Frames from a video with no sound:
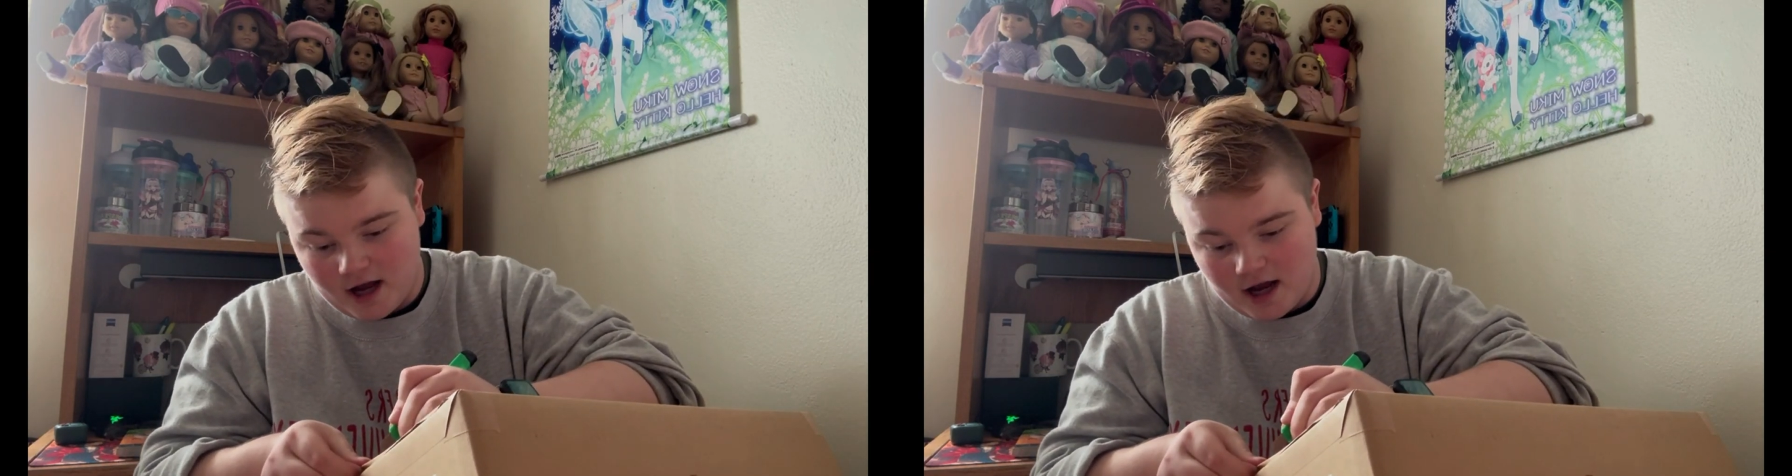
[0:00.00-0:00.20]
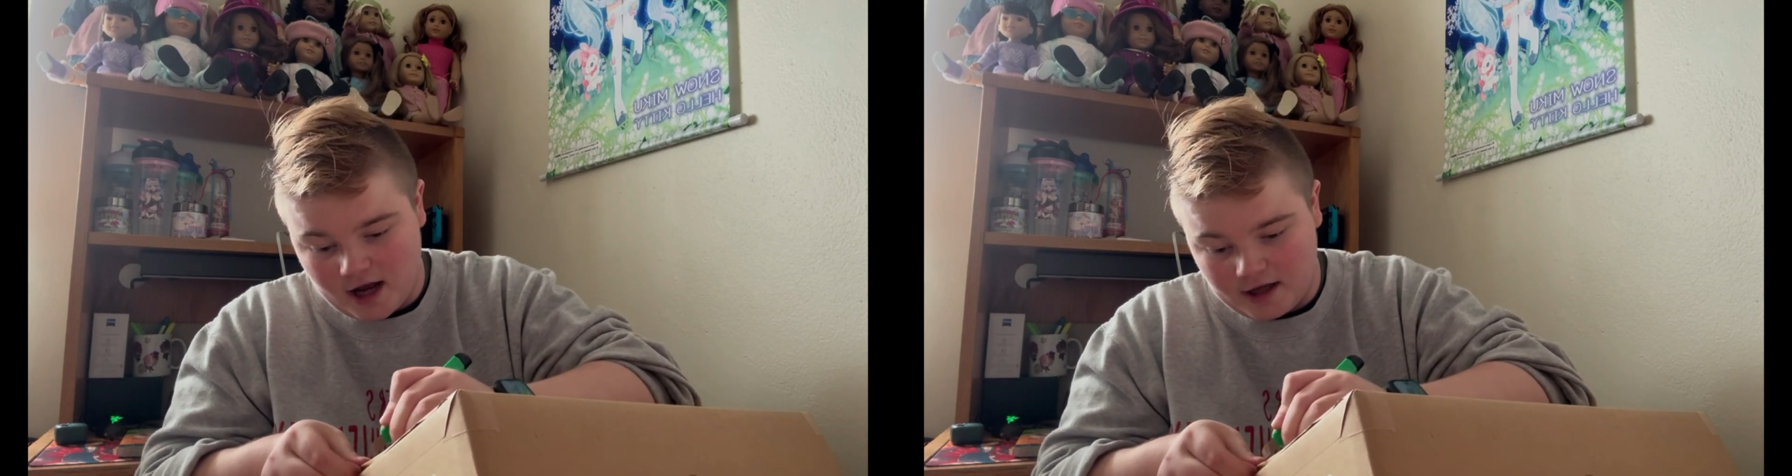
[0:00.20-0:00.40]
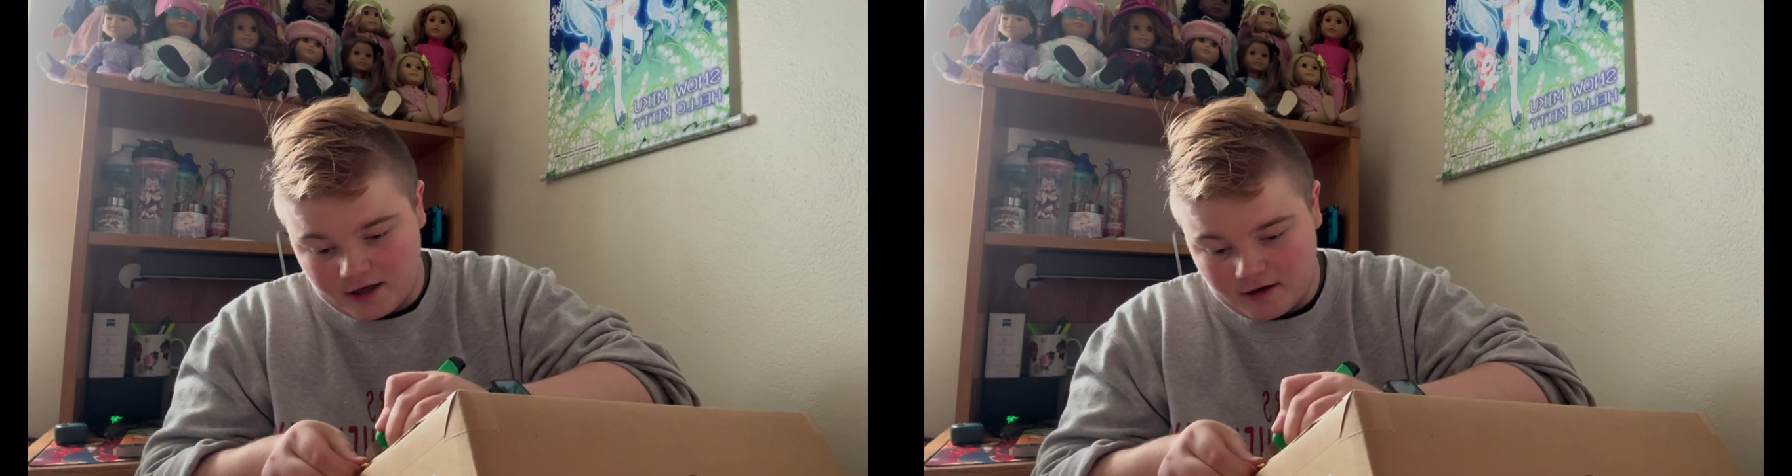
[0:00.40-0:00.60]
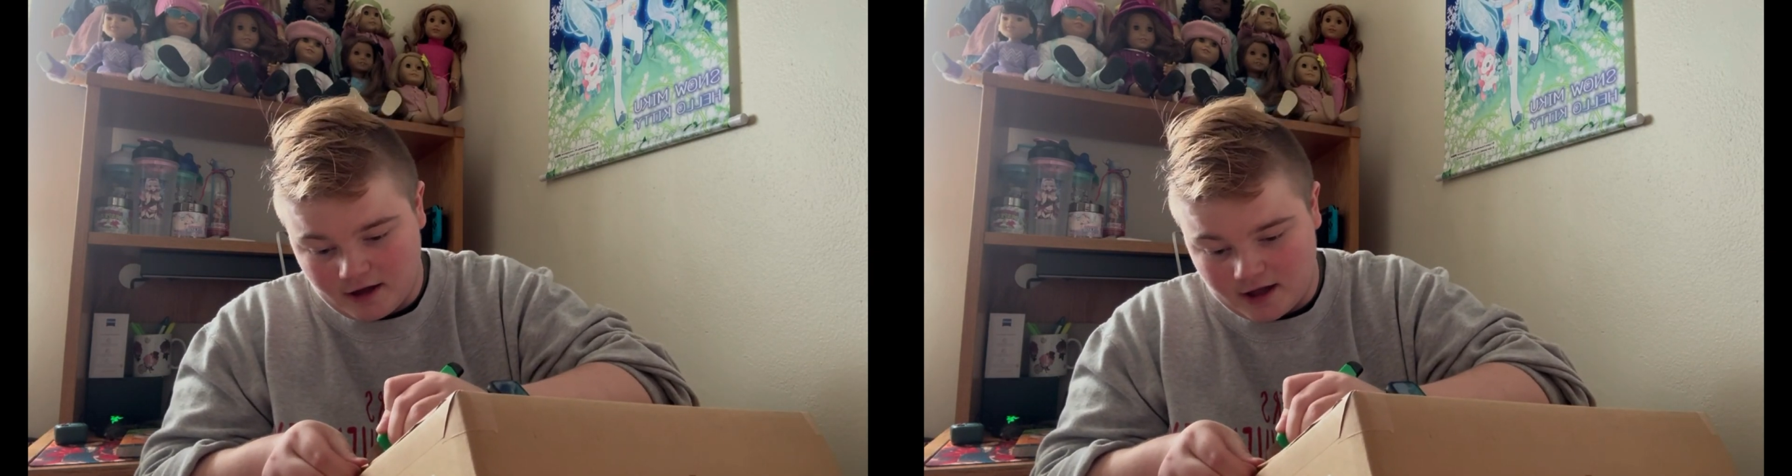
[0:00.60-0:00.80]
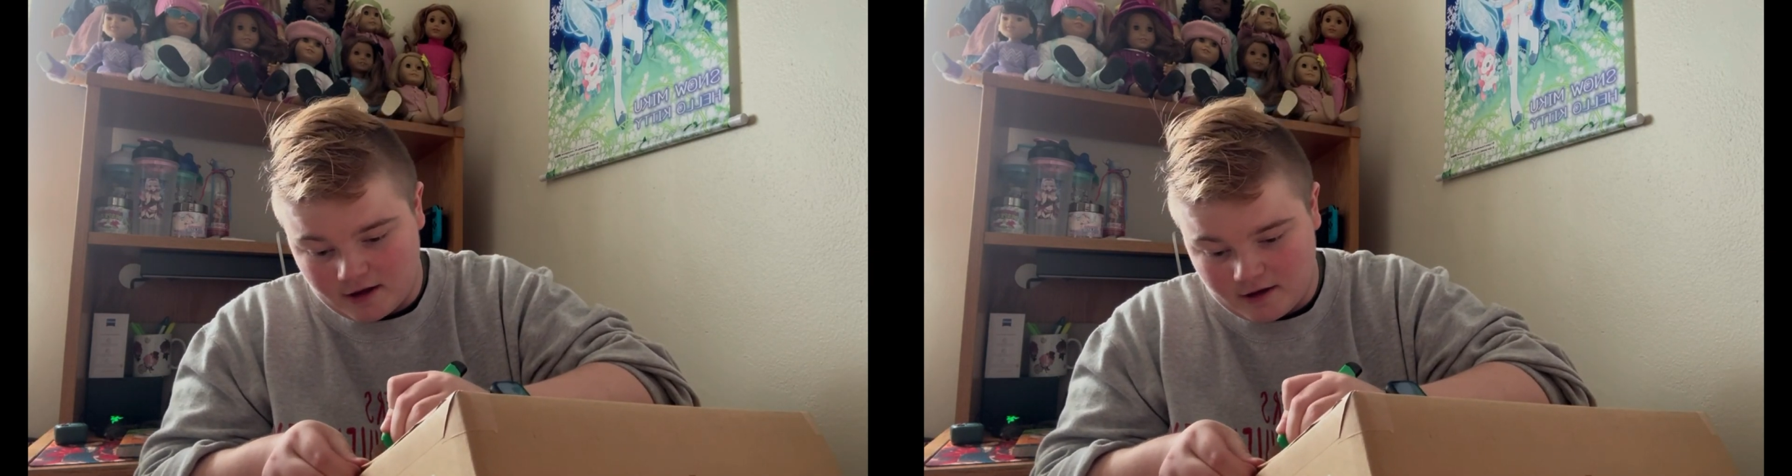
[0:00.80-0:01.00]
I
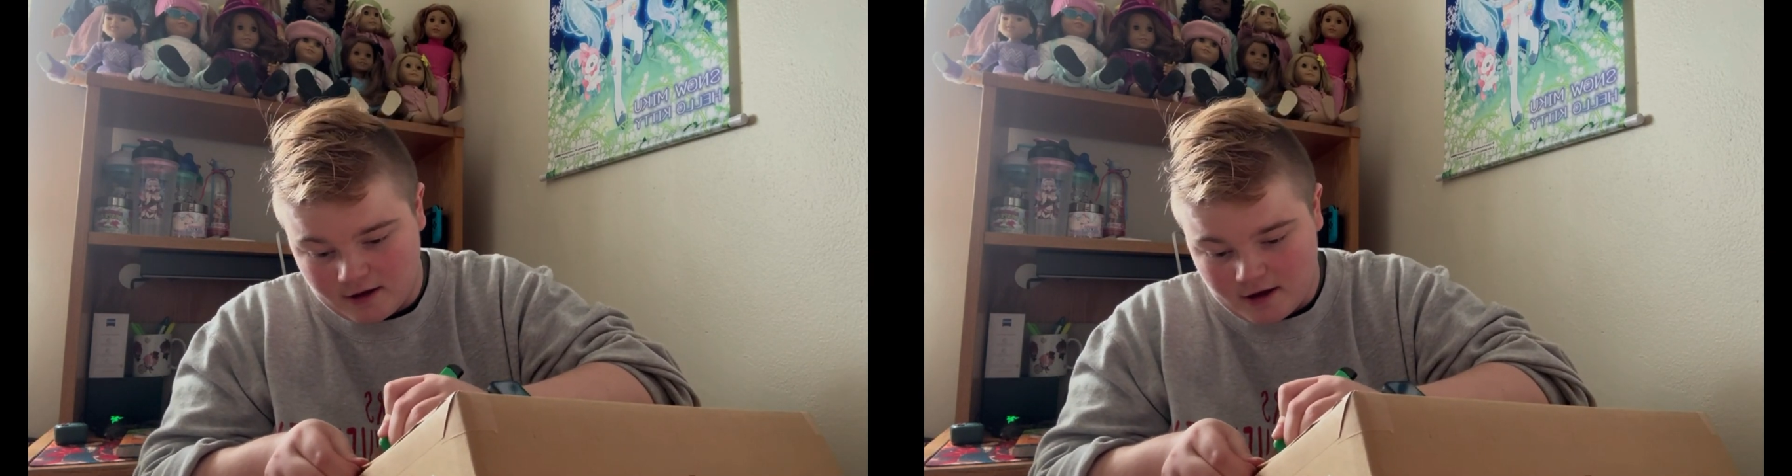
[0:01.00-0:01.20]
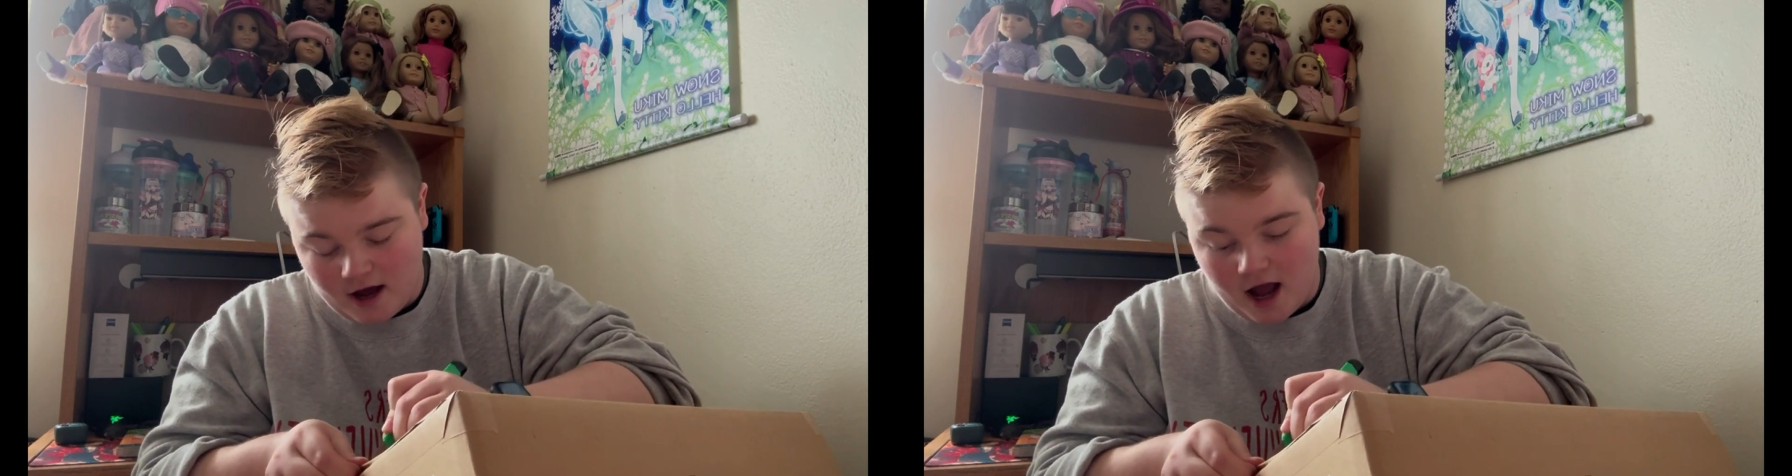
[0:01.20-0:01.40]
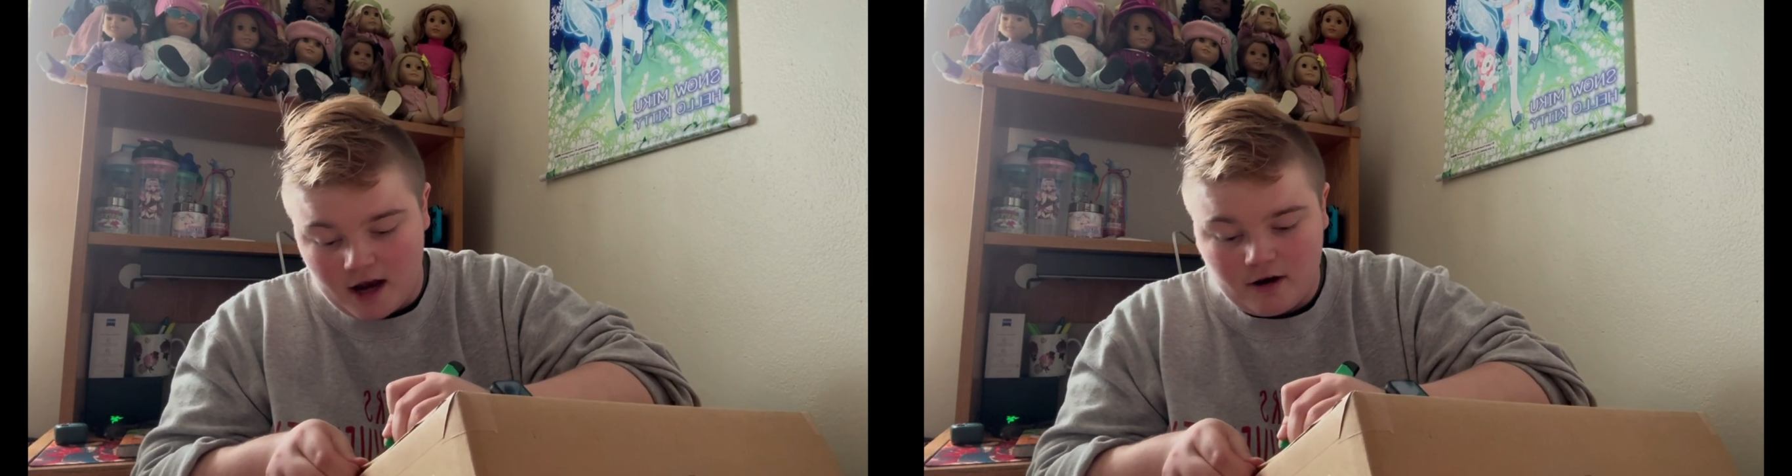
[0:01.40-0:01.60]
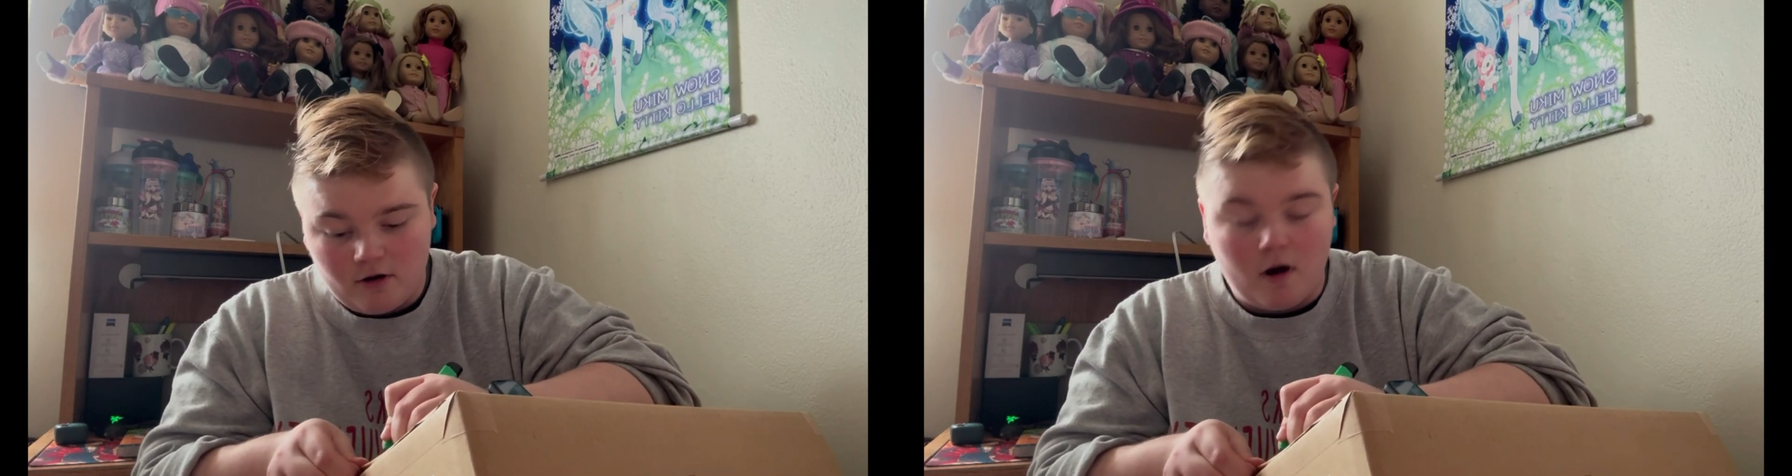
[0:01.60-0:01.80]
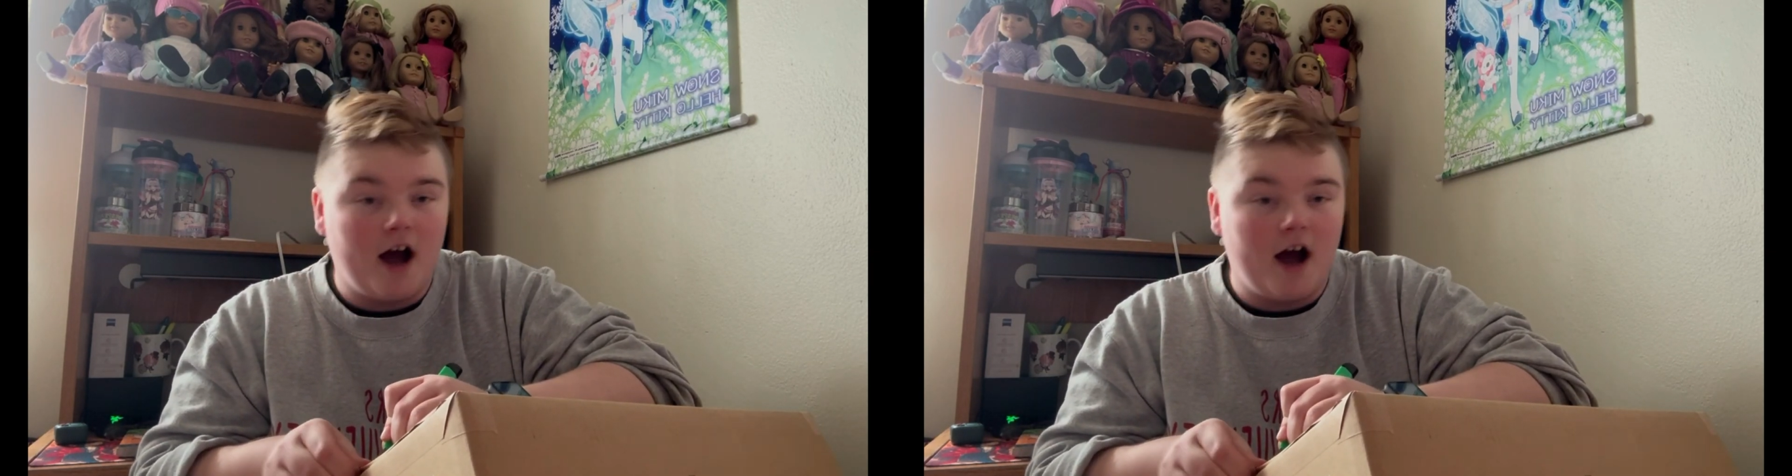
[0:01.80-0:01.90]
know